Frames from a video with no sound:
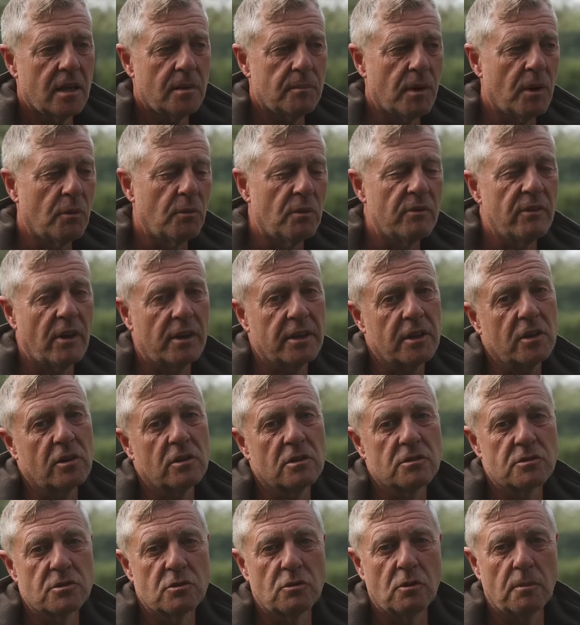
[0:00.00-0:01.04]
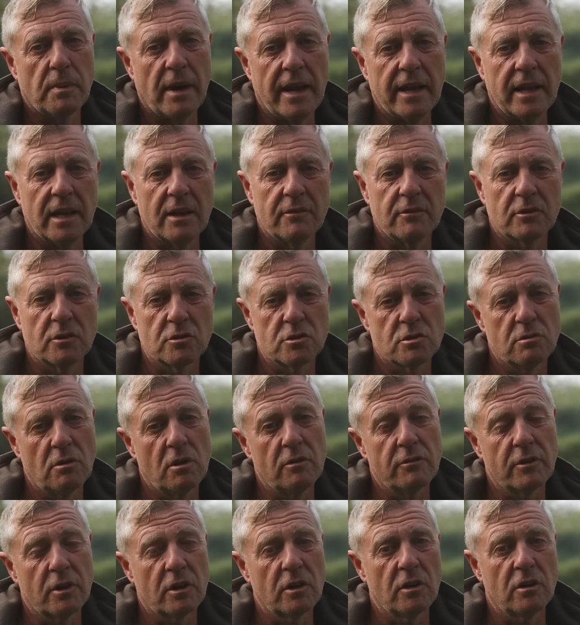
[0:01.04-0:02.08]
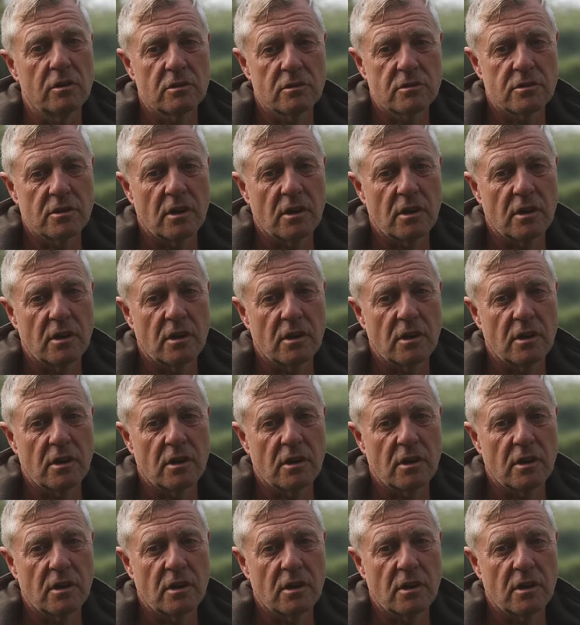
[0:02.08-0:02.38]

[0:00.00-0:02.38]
but we've only got until about 11 or 12 o'clock,